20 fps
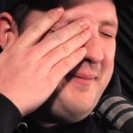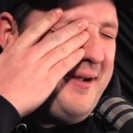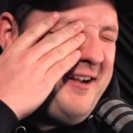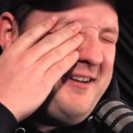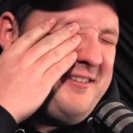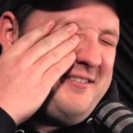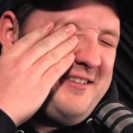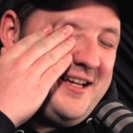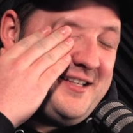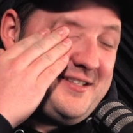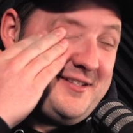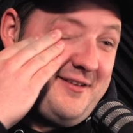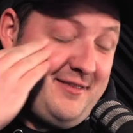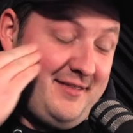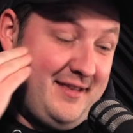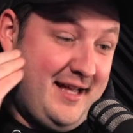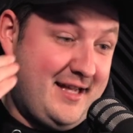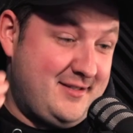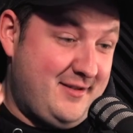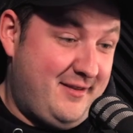man, that's
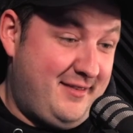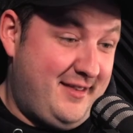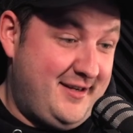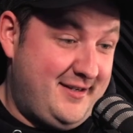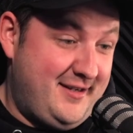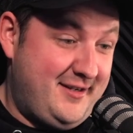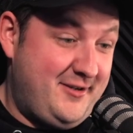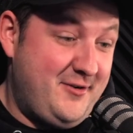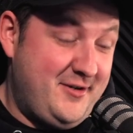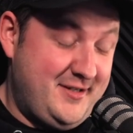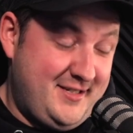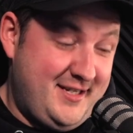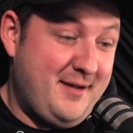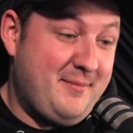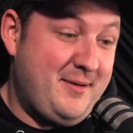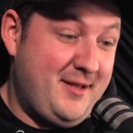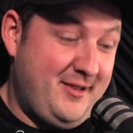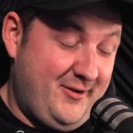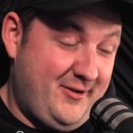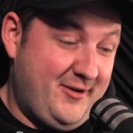authentic. You can tell
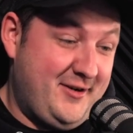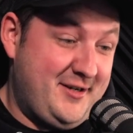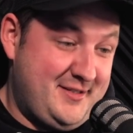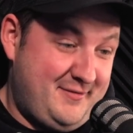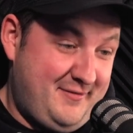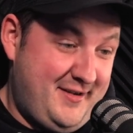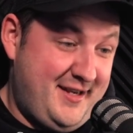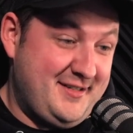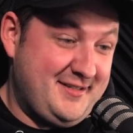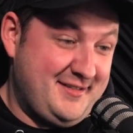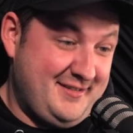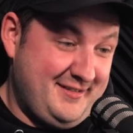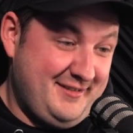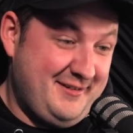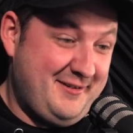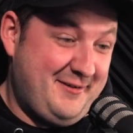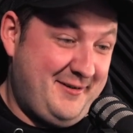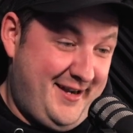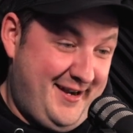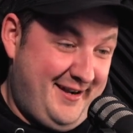by the look on his face.
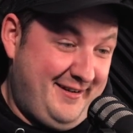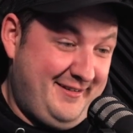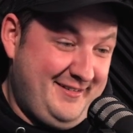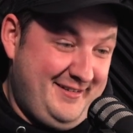Oh yeah.